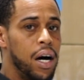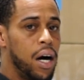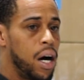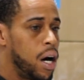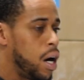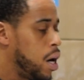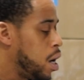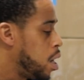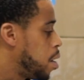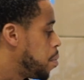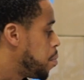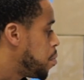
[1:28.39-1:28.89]

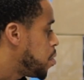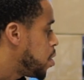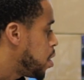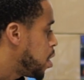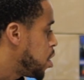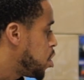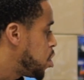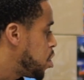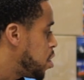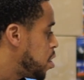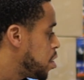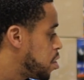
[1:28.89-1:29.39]
Um, the
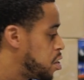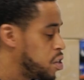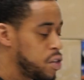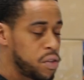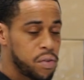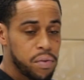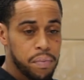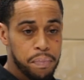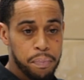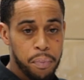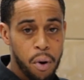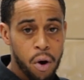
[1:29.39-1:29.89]
engine, this
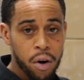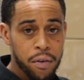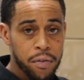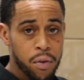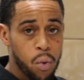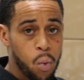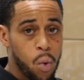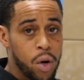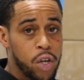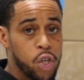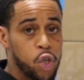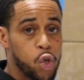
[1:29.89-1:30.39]
is part of
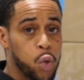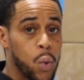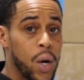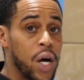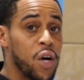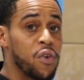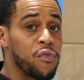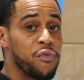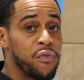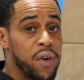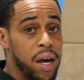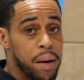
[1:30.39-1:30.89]
the one
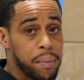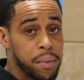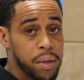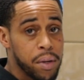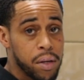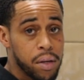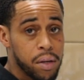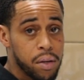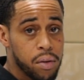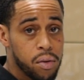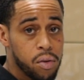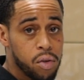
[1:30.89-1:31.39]
twelve
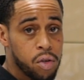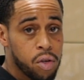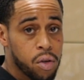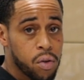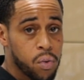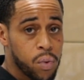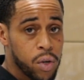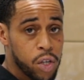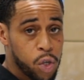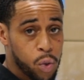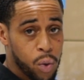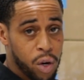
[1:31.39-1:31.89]
family. So the
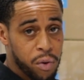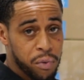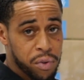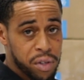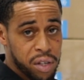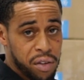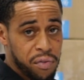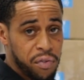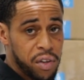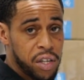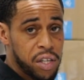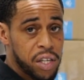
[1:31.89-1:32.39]
one twelve was
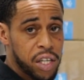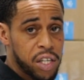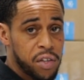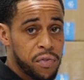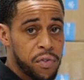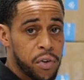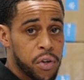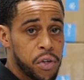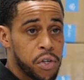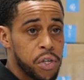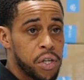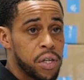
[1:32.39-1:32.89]
the V six
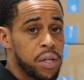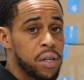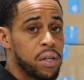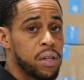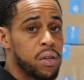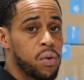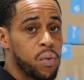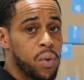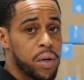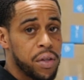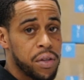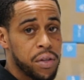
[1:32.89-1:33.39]
version,
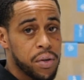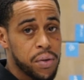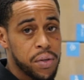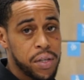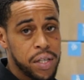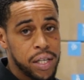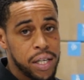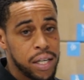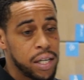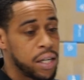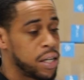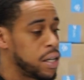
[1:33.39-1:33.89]
the one
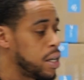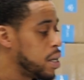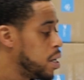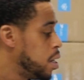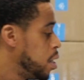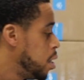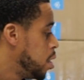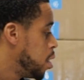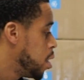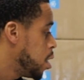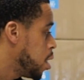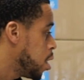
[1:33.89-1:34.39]
thirteen,
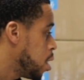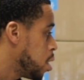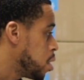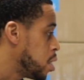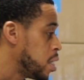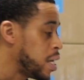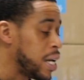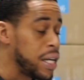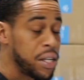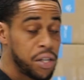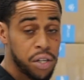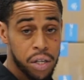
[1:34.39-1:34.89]
uh,
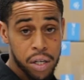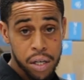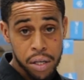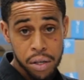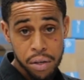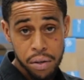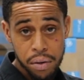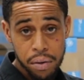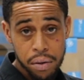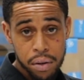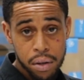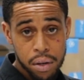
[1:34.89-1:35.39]
the eight
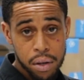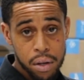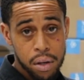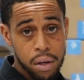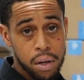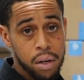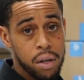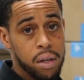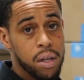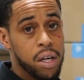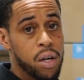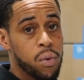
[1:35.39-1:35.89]
cylinder.
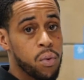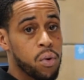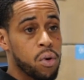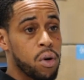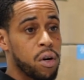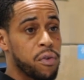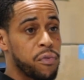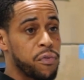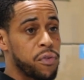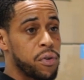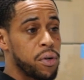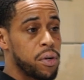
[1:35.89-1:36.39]
They were
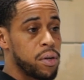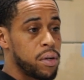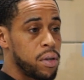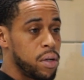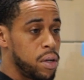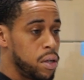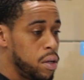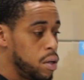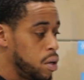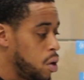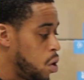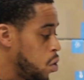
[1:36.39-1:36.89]

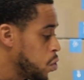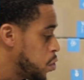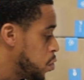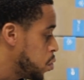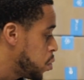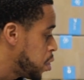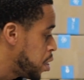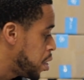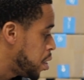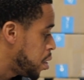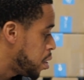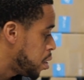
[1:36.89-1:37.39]
offered oh
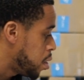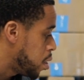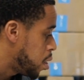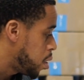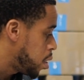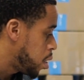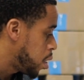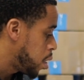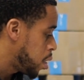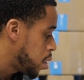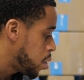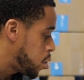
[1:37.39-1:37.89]
three
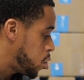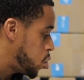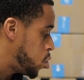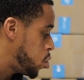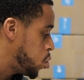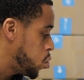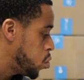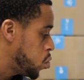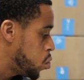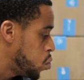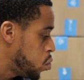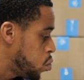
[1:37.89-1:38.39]
uh,
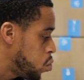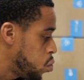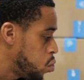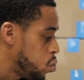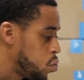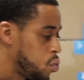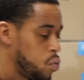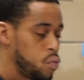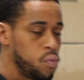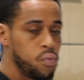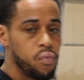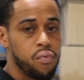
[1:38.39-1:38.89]

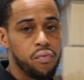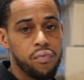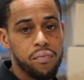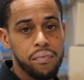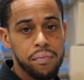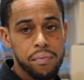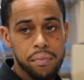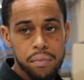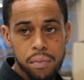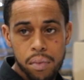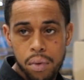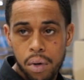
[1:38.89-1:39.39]
to
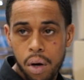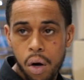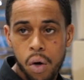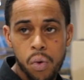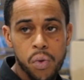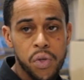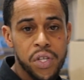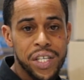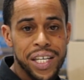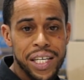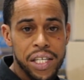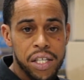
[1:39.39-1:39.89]
oh
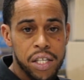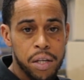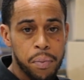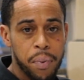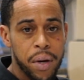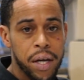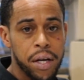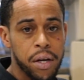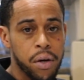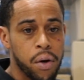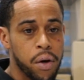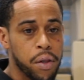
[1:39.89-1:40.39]
six,
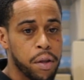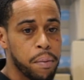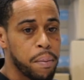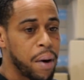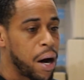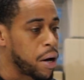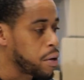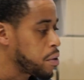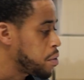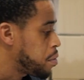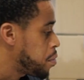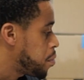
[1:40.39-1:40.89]
depending on the
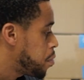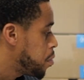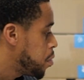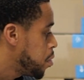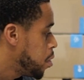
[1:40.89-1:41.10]
model.